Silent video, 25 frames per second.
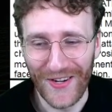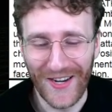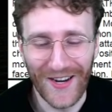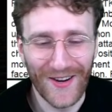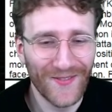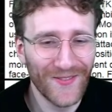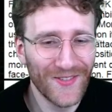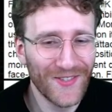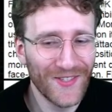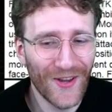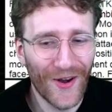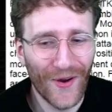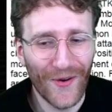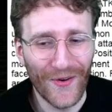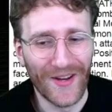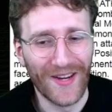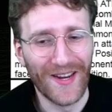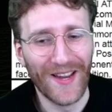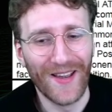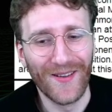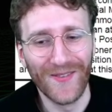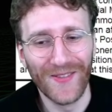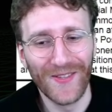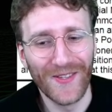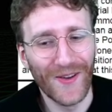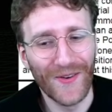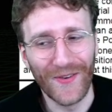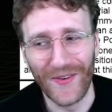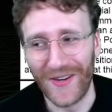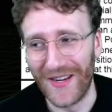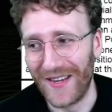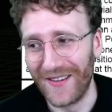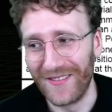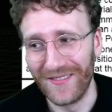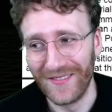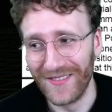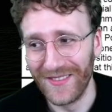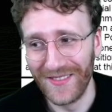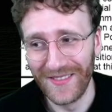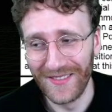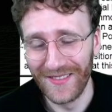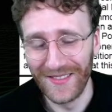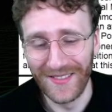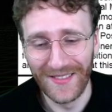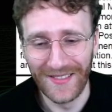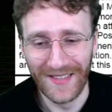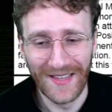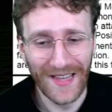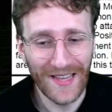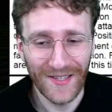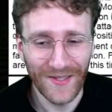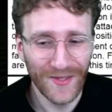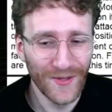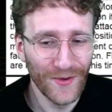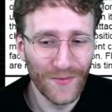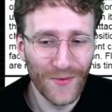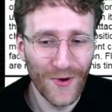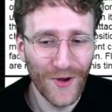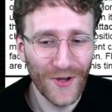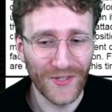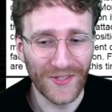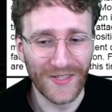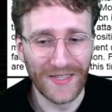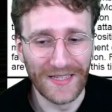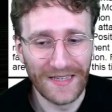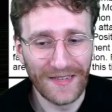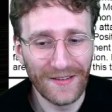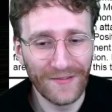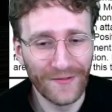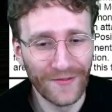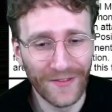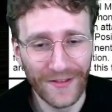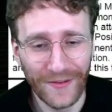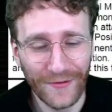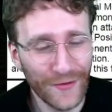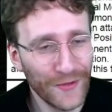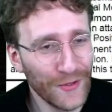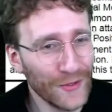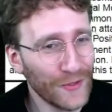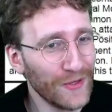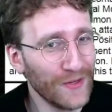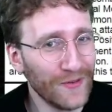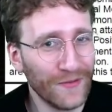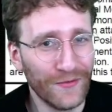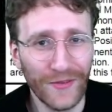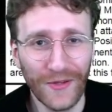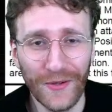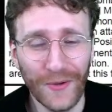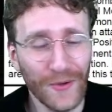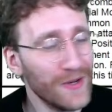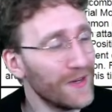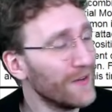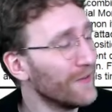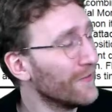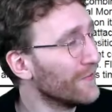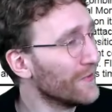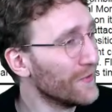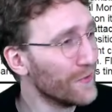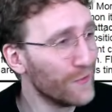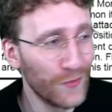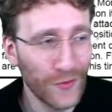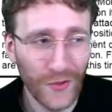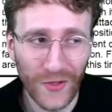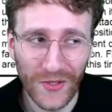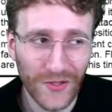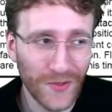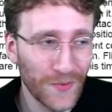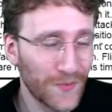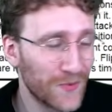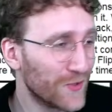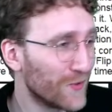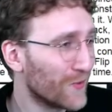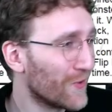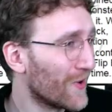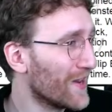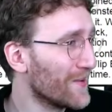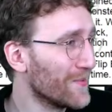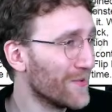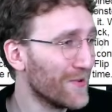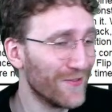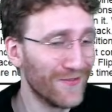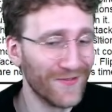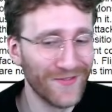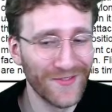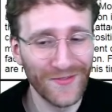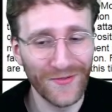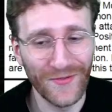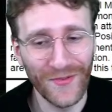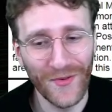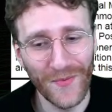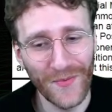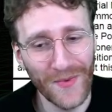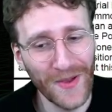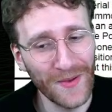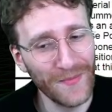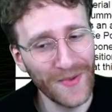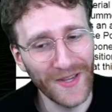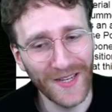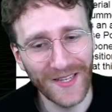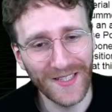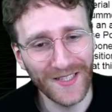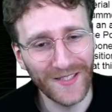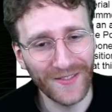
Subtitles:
There's no mercy, even if you're a viewer, even if you're a subscriber, even if you're my biggest